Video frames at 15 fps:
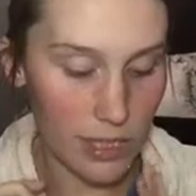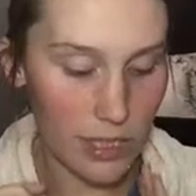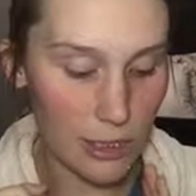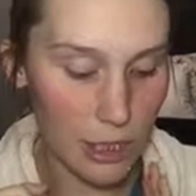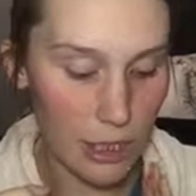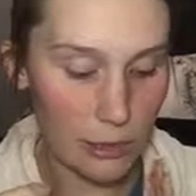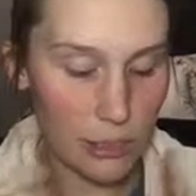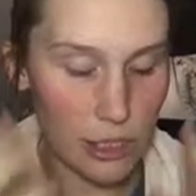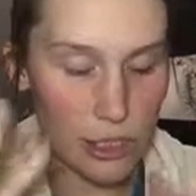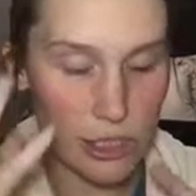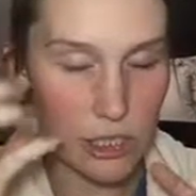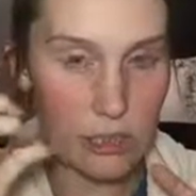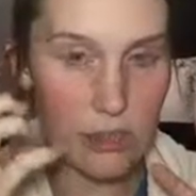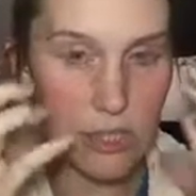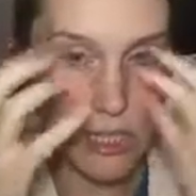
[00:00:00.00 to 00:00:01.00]
don't know, it
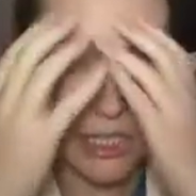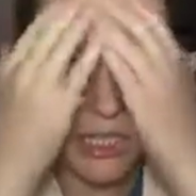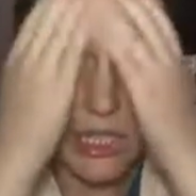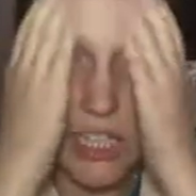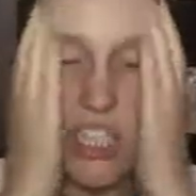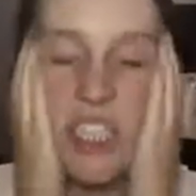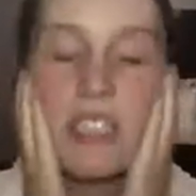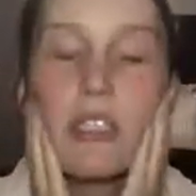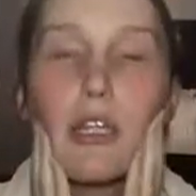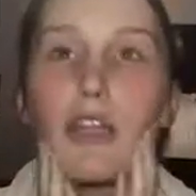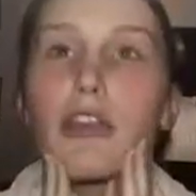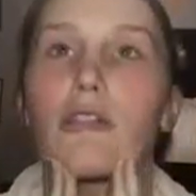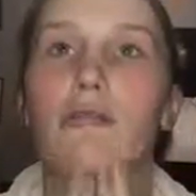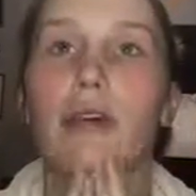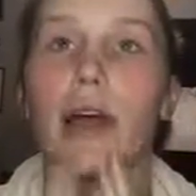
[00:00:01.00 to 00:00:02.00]
just soaks in so
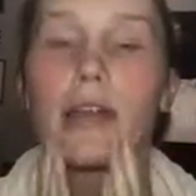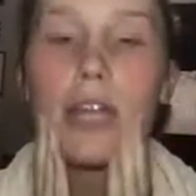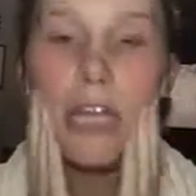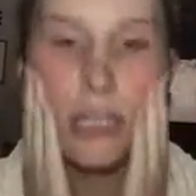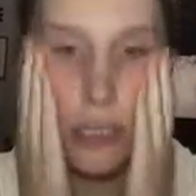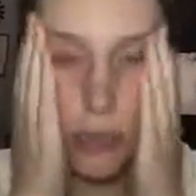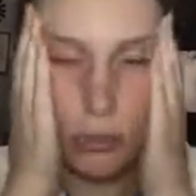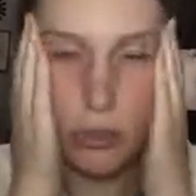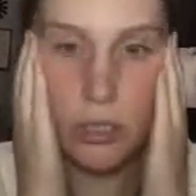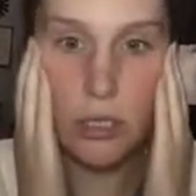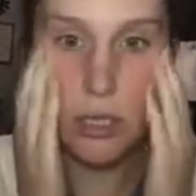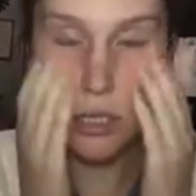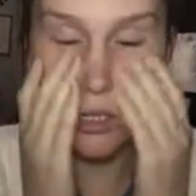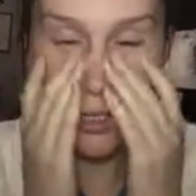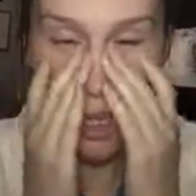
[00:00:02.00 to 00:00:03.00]
that the foundation will
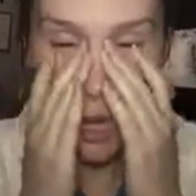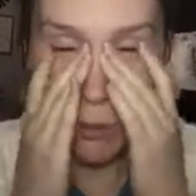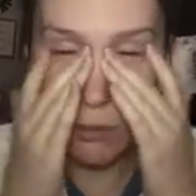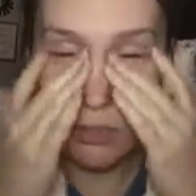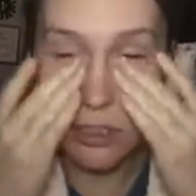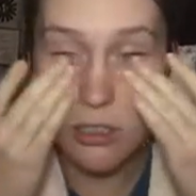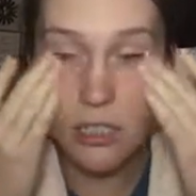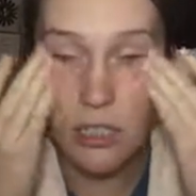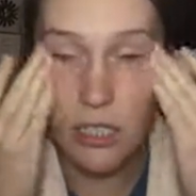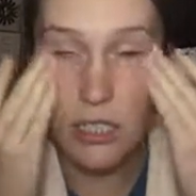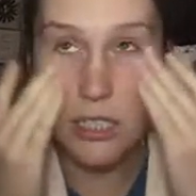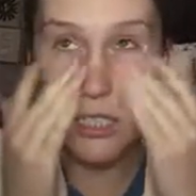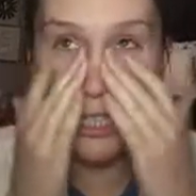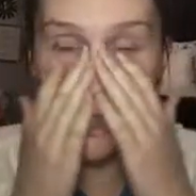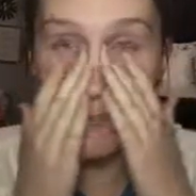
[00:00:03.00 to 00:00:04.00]
sit on top of your skin
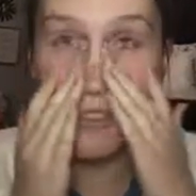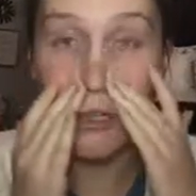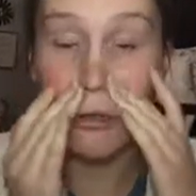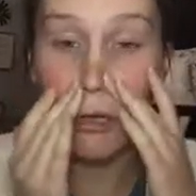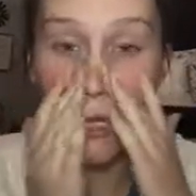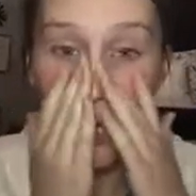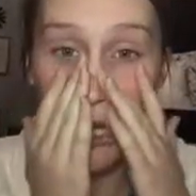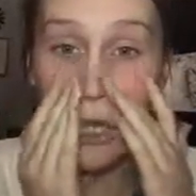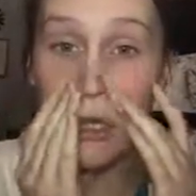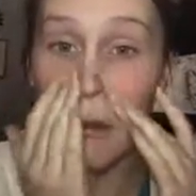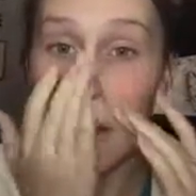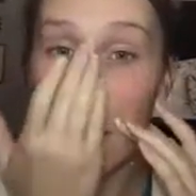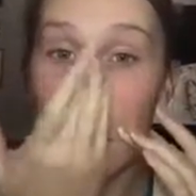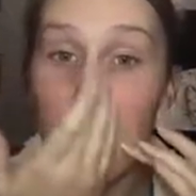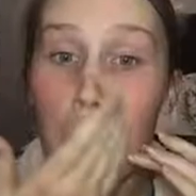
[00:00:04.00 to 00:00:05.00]
instead of soaking
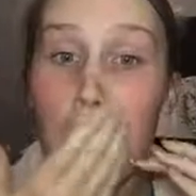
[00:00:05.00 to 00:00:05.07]
in.